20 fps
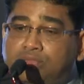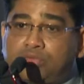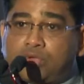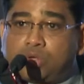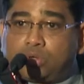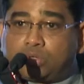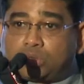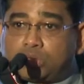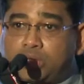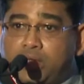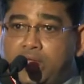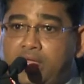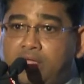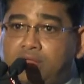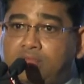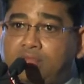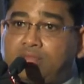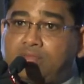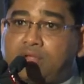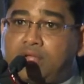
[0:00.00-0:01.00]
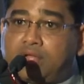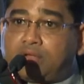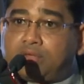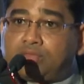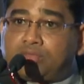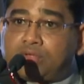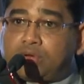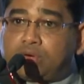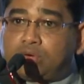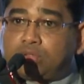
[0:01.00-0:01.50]
We also have,
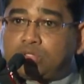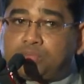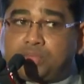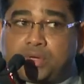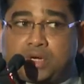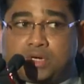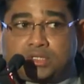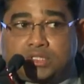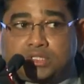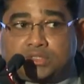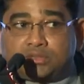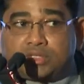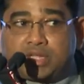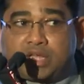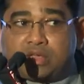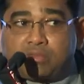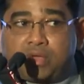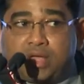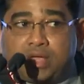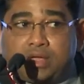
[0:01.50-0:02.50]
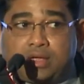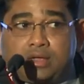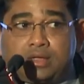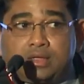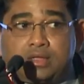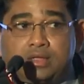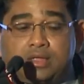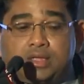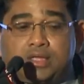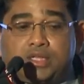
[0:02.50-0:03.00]
we are also partners with IMEC.
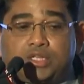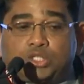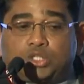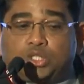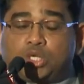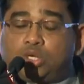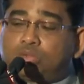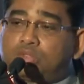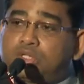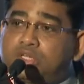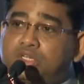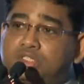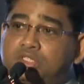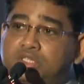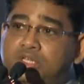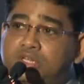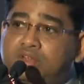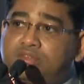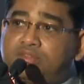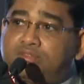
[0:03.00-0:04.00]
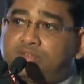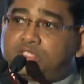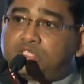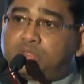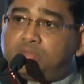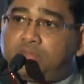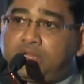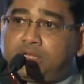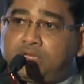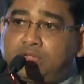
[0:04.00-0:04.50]
So there is enough
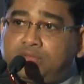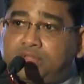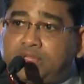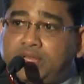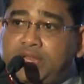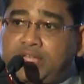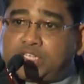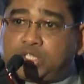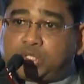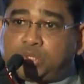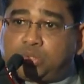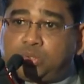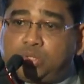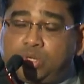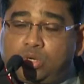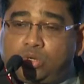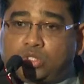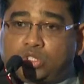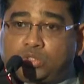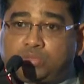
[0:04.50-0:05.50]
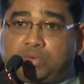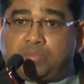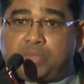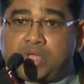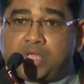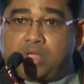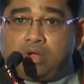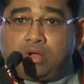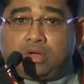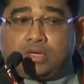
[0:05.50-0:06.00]
visibility for the next 2 nodes, but
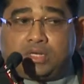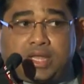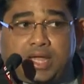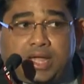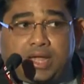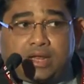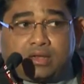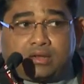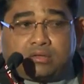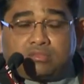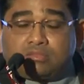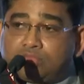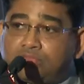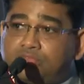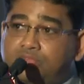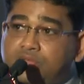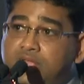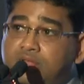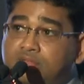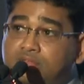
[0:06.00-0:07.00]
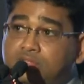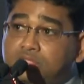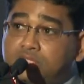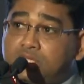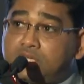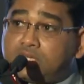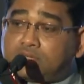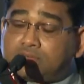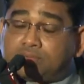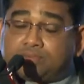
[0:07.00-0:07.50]
beyond that, we have to
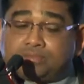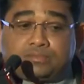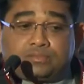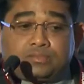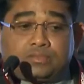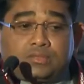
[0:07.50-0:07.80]
see.